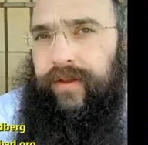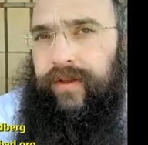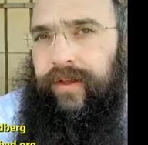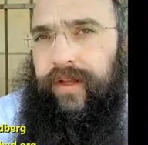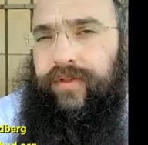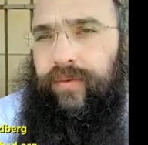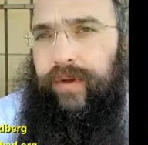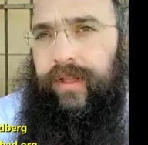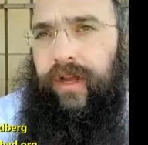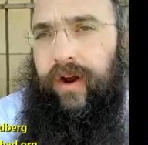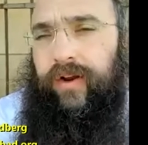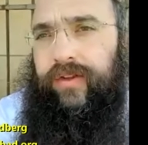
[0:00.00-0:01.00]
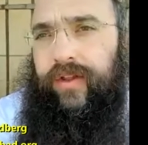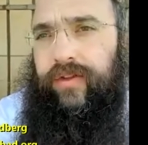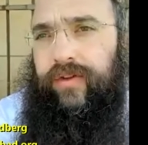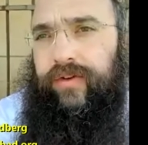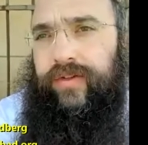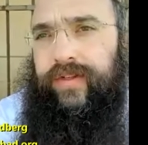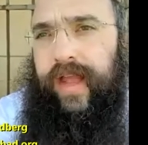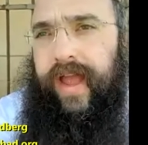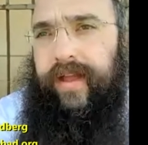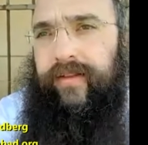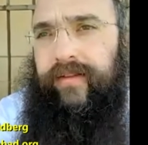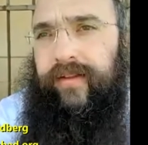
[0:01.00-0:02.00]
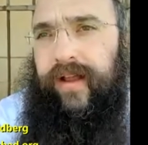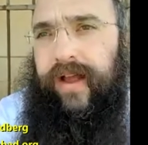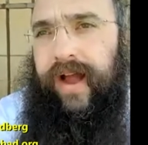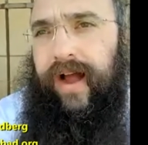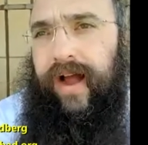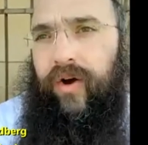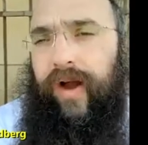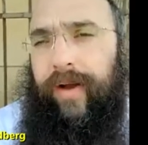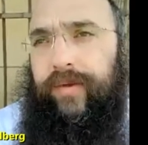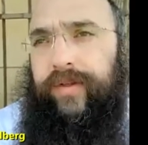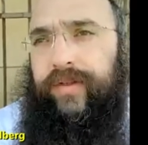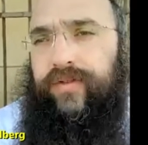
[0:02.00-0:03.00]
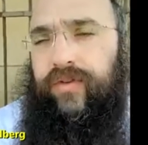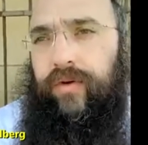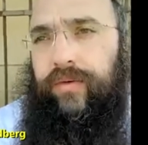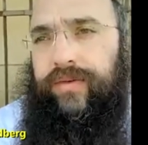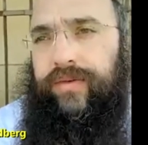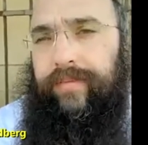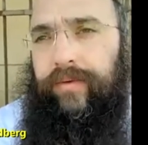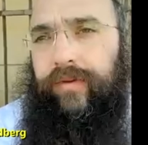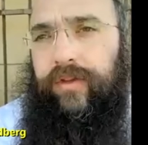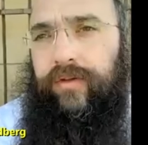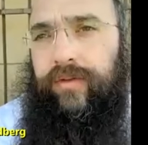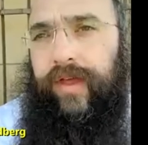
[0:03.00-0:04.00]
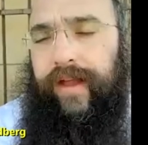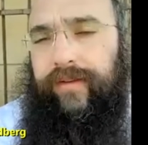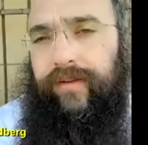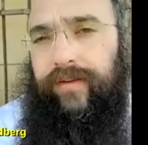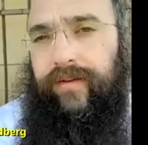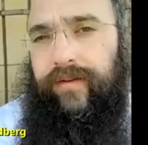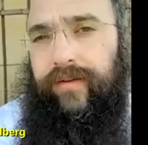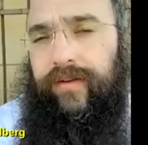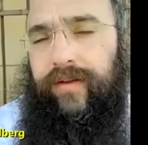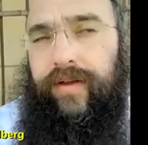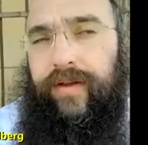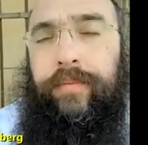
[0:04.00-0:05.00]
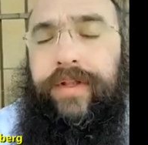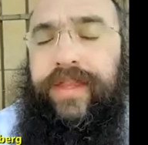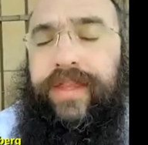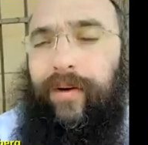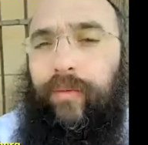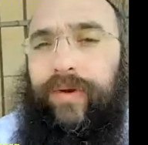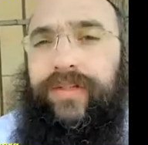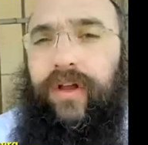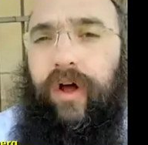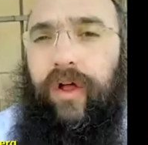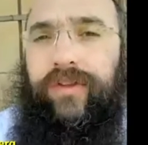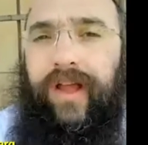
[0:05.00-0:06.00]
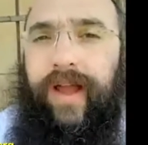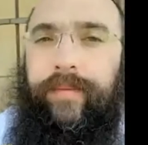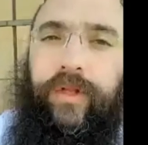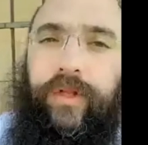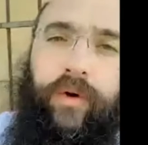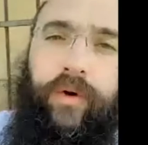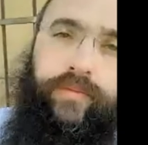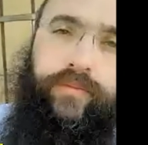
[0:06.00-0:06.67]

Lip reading: It's really hard to understand how Am Yisrael was able to do that. But that was an all-time low.